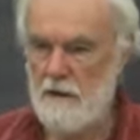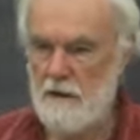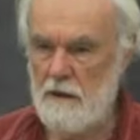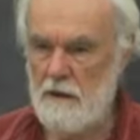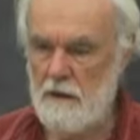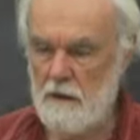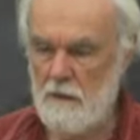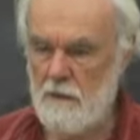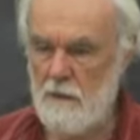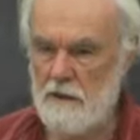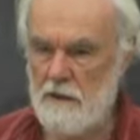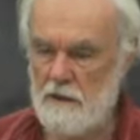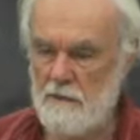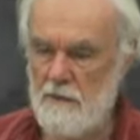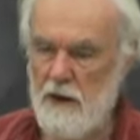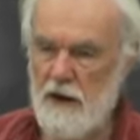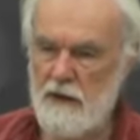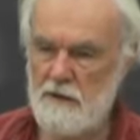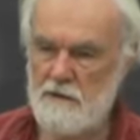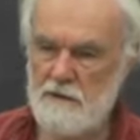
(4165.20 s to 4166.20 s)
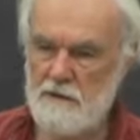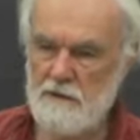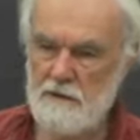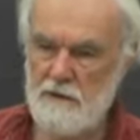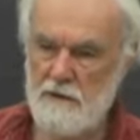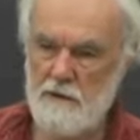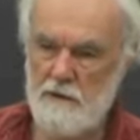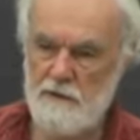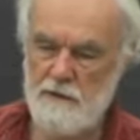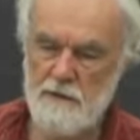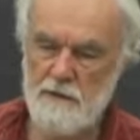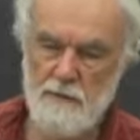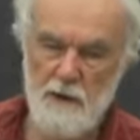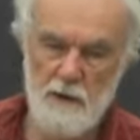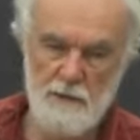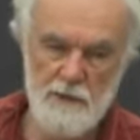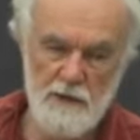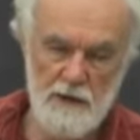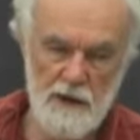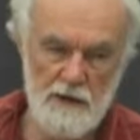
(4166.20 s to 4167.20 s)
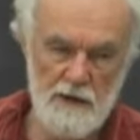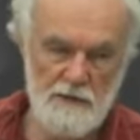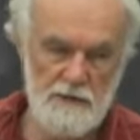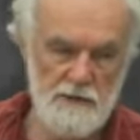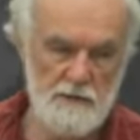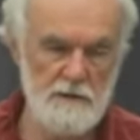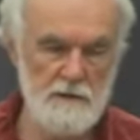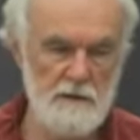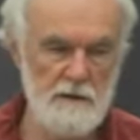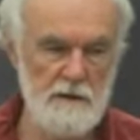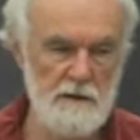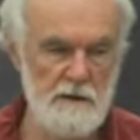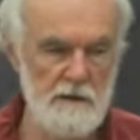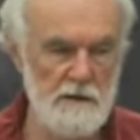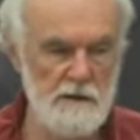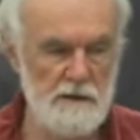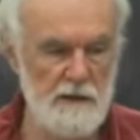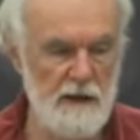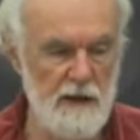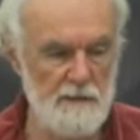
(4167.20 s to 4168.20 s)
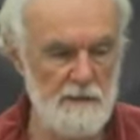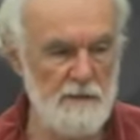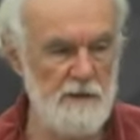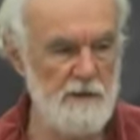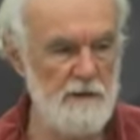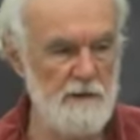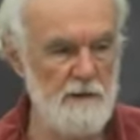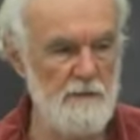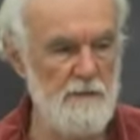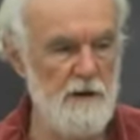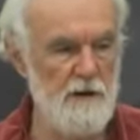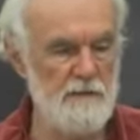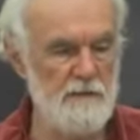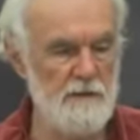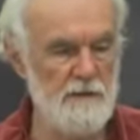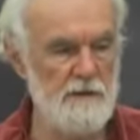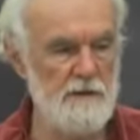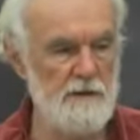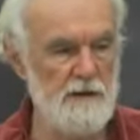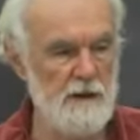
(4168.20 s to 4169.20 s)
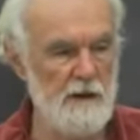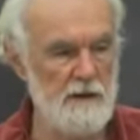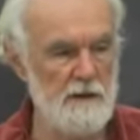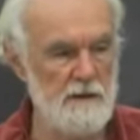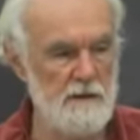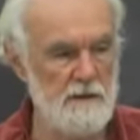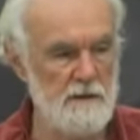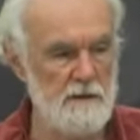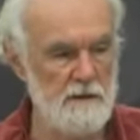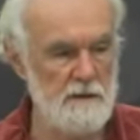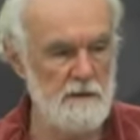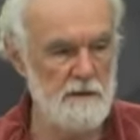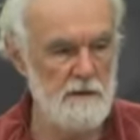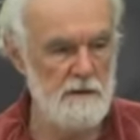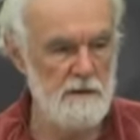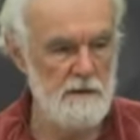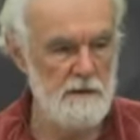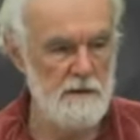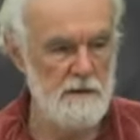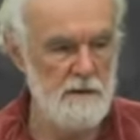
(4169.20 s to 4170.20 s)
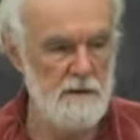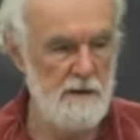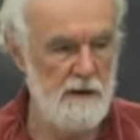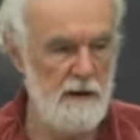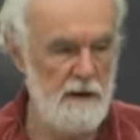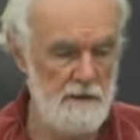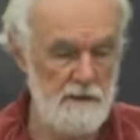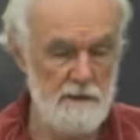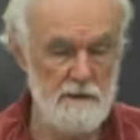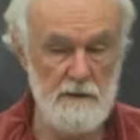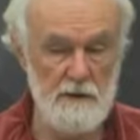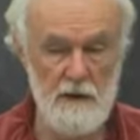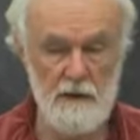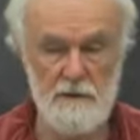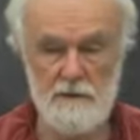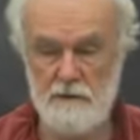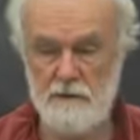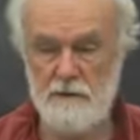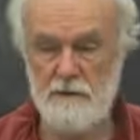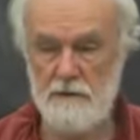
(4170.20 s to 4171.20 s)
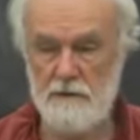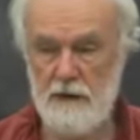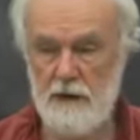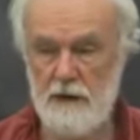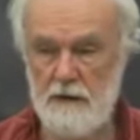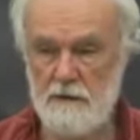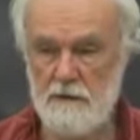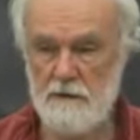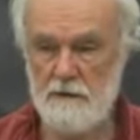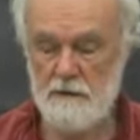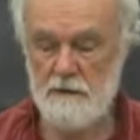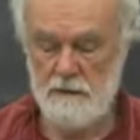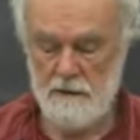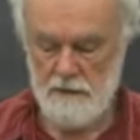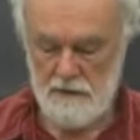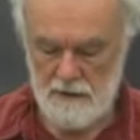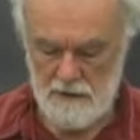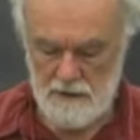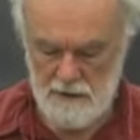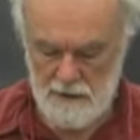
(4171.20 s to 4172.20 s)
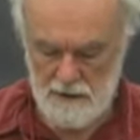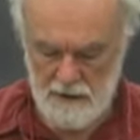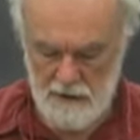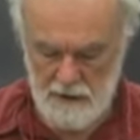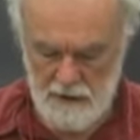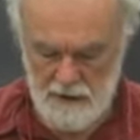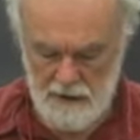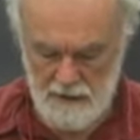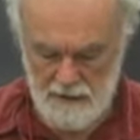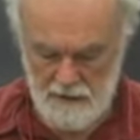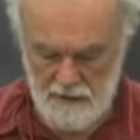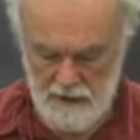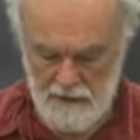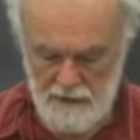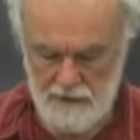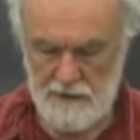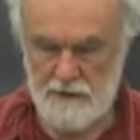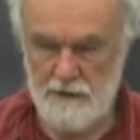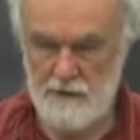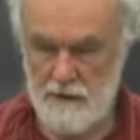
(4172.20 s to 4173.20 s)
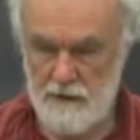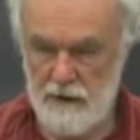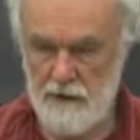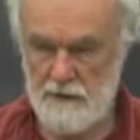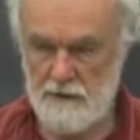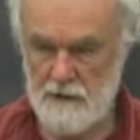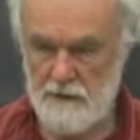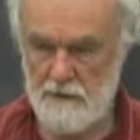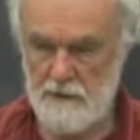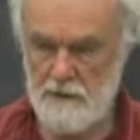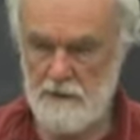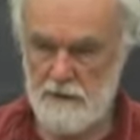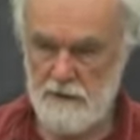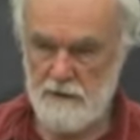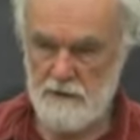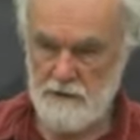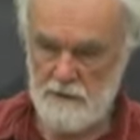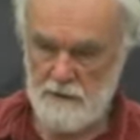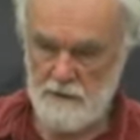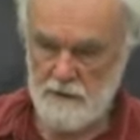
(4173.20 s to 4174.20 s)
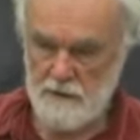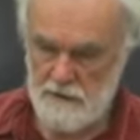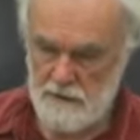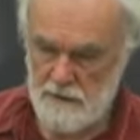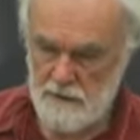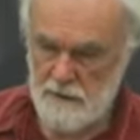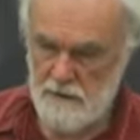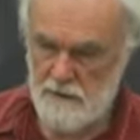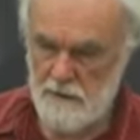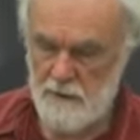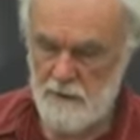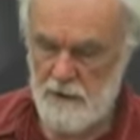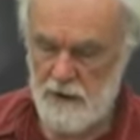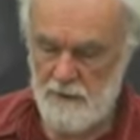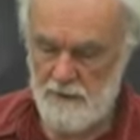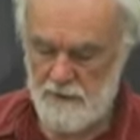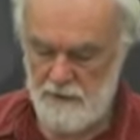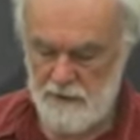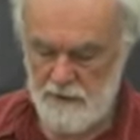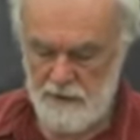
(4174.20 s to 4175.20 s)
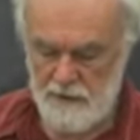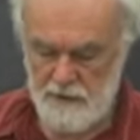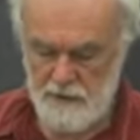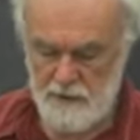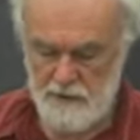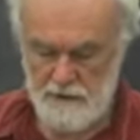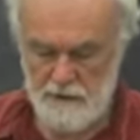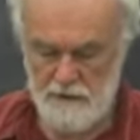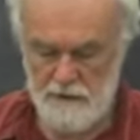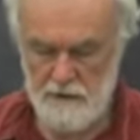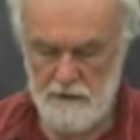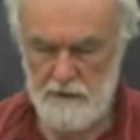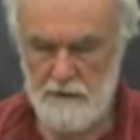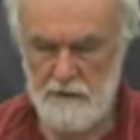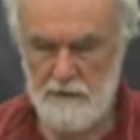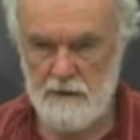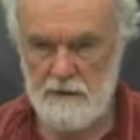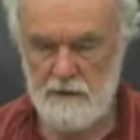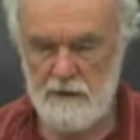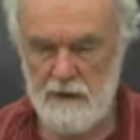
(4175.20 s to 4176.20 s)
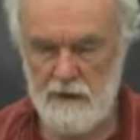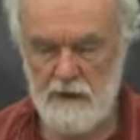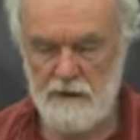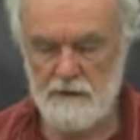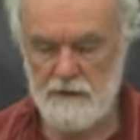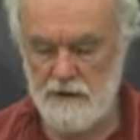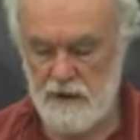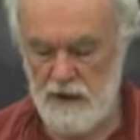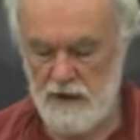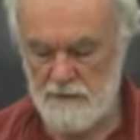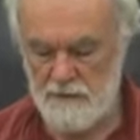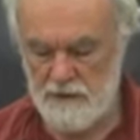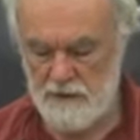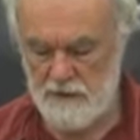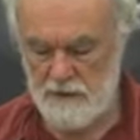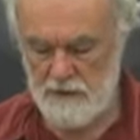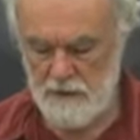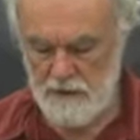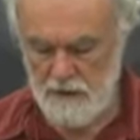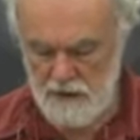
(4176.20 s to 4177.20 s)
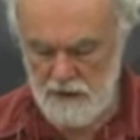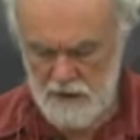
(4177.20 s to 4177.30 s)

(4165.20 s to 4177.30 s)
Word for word: uh, when the mass of the population is kept in an impoverished state? How do you, how do, you do that? And, and this is, again, something that is going to crop up uh, in, in, the, in the next chapter.